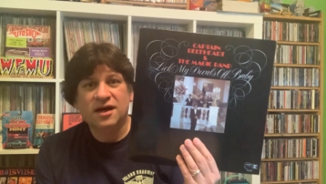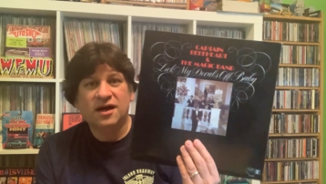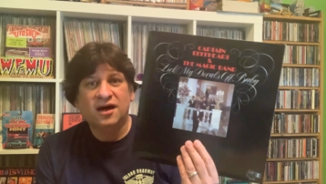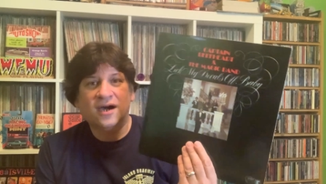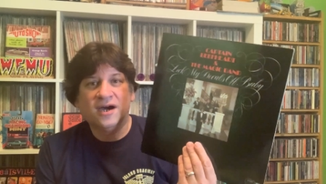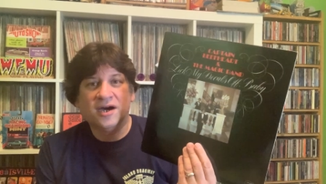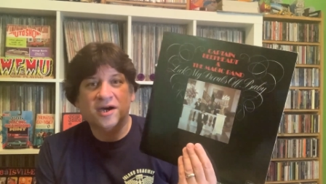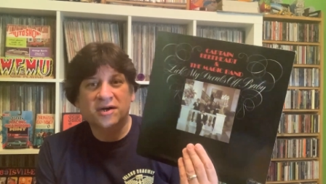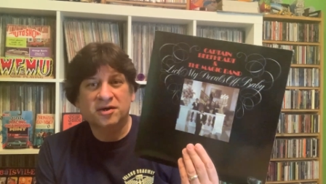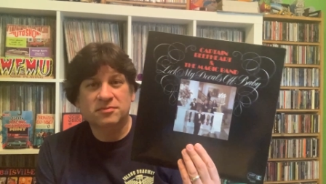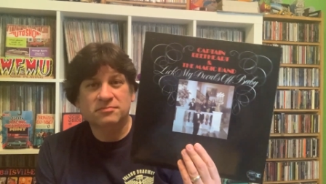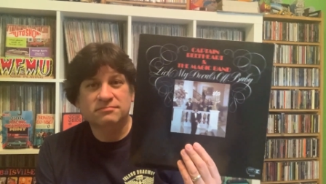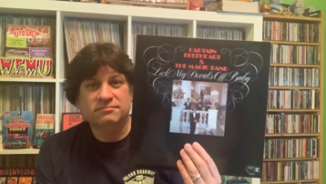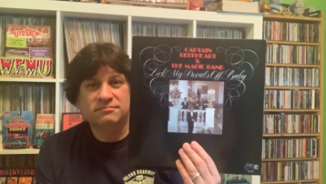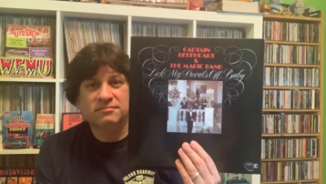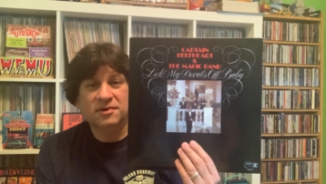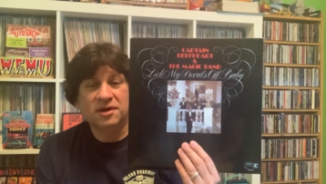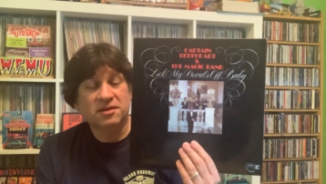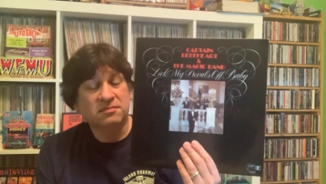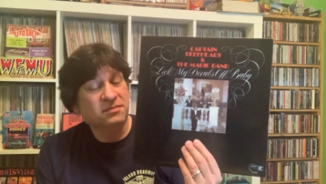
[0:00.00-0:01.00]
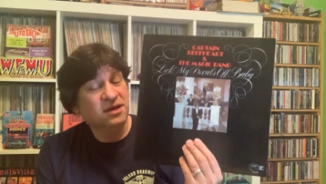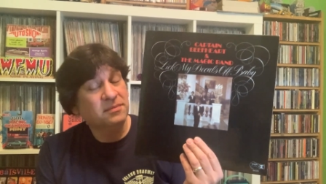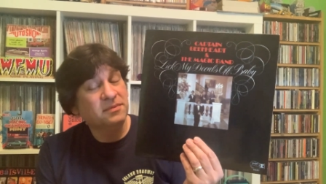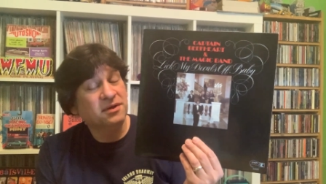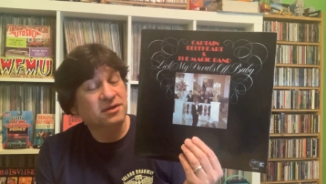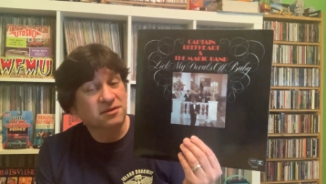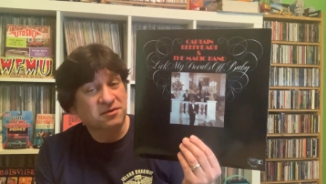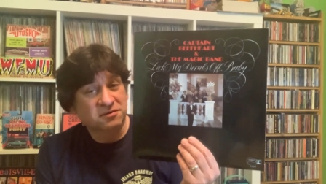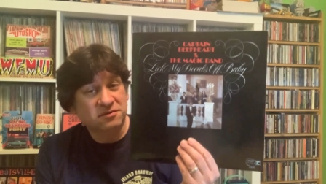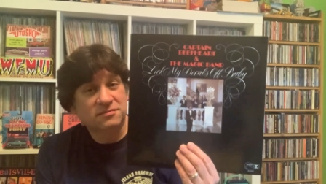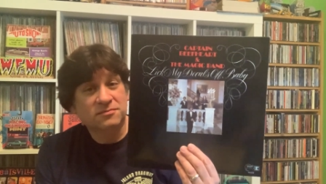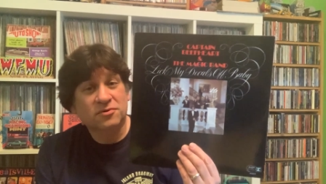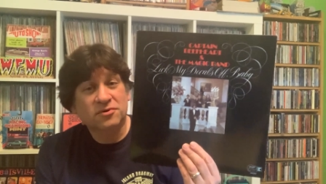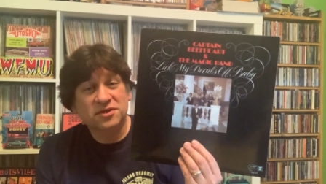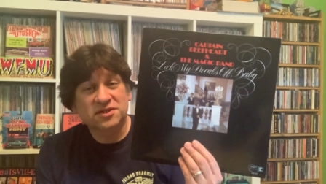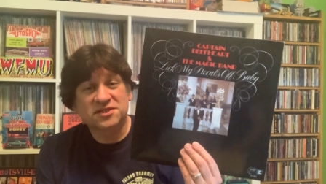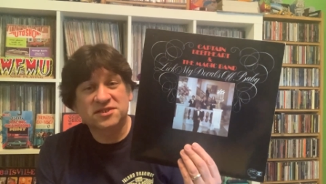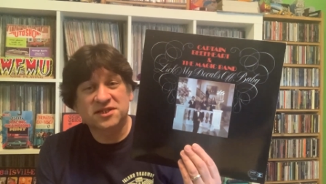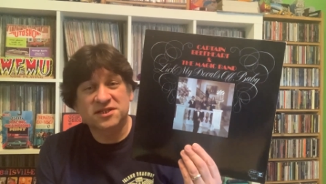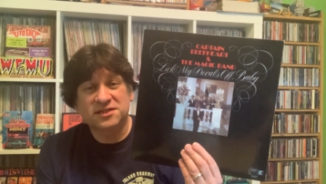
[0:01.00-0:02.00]
Um, maybe a little more
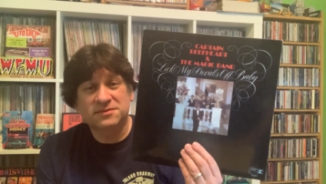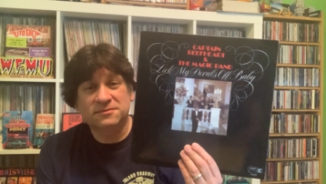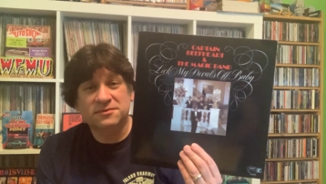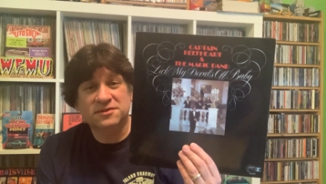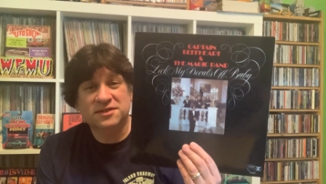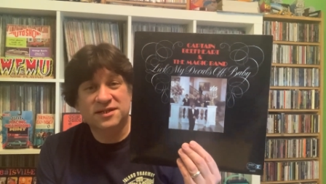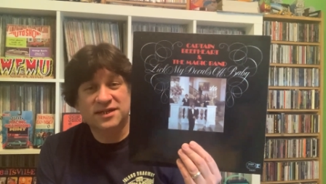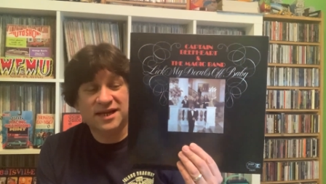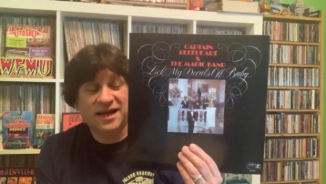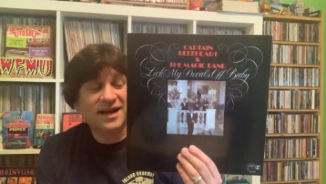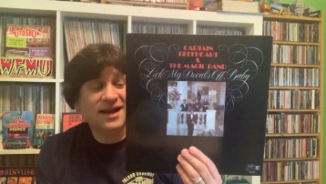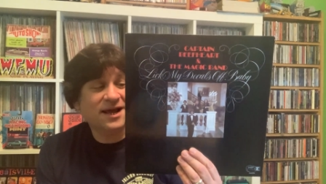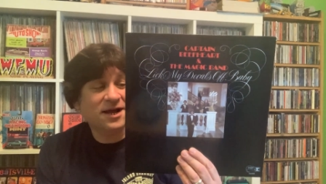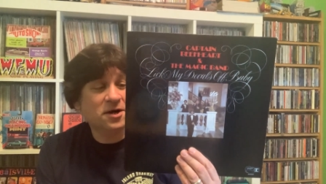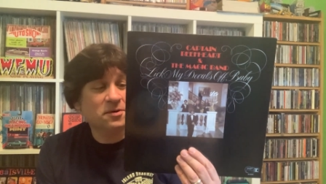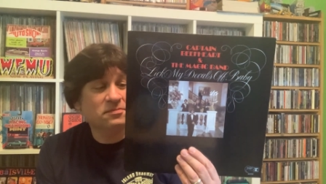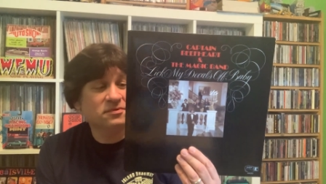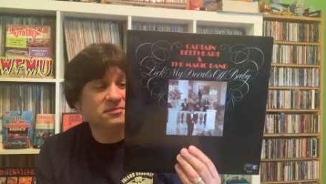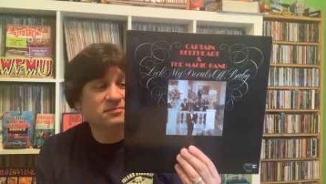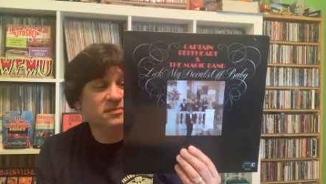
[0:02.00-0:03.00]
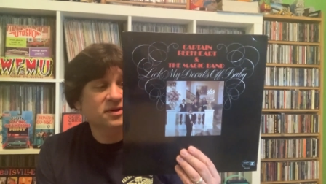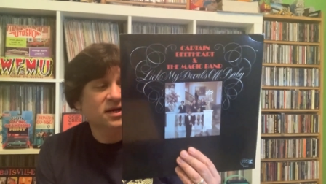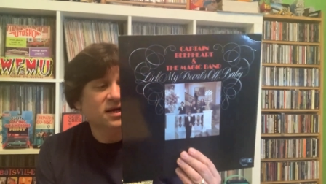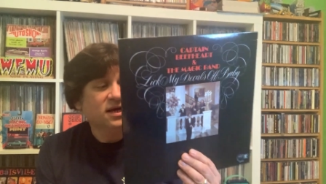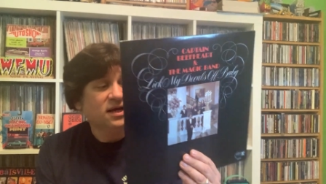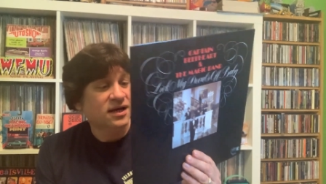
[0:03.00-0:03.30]
accessible than that album.